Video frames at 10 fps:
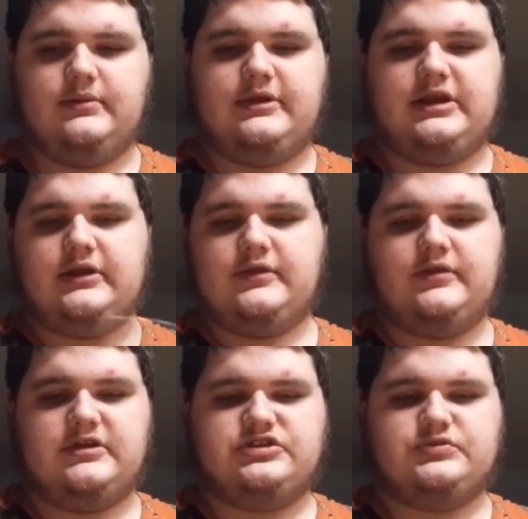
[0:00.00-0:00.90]
getting
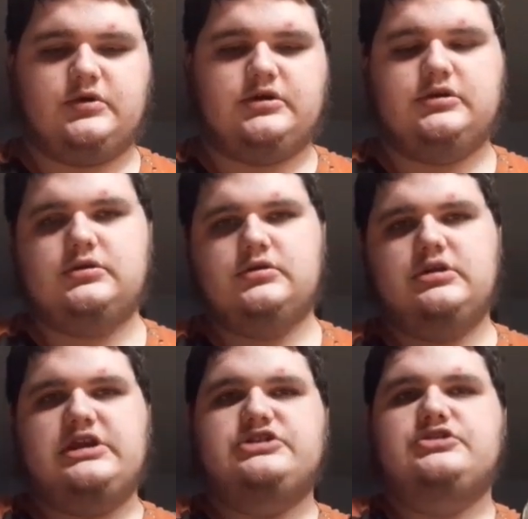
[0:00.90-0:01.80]
this one
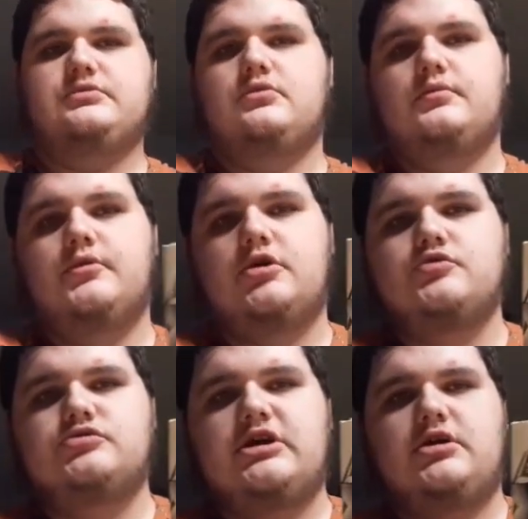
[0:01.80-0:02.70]
is more
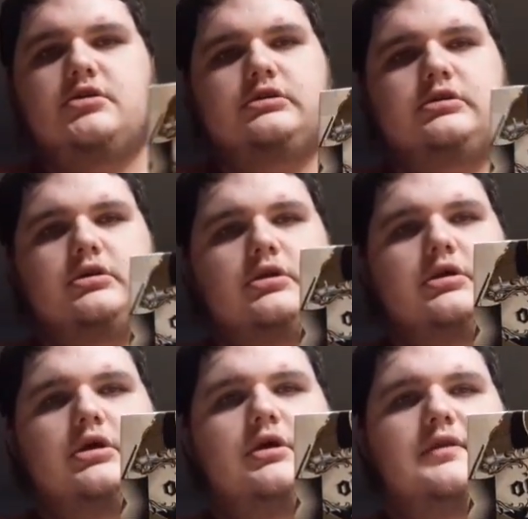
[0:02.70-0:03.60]
rare
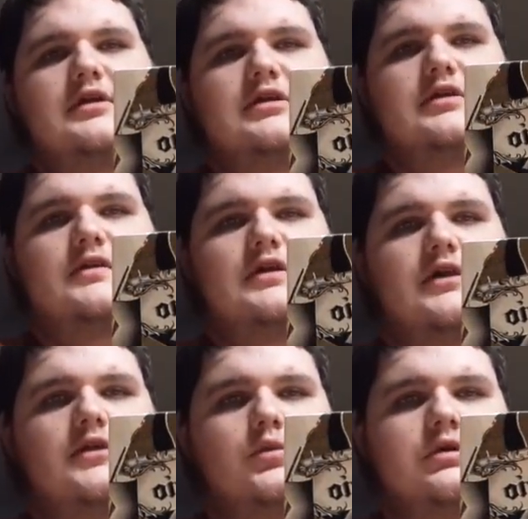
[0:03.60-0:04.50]
than getting the
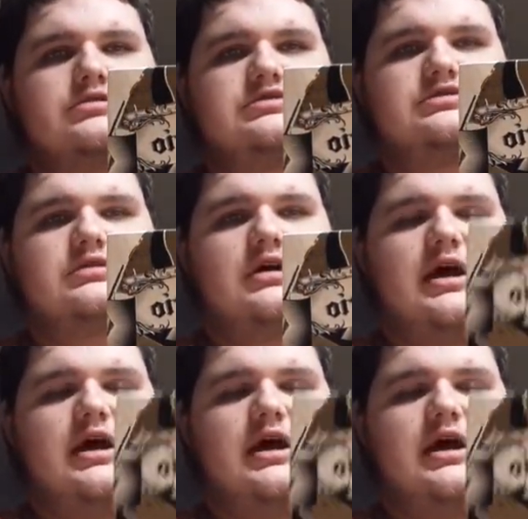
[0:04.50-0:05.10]
other ones.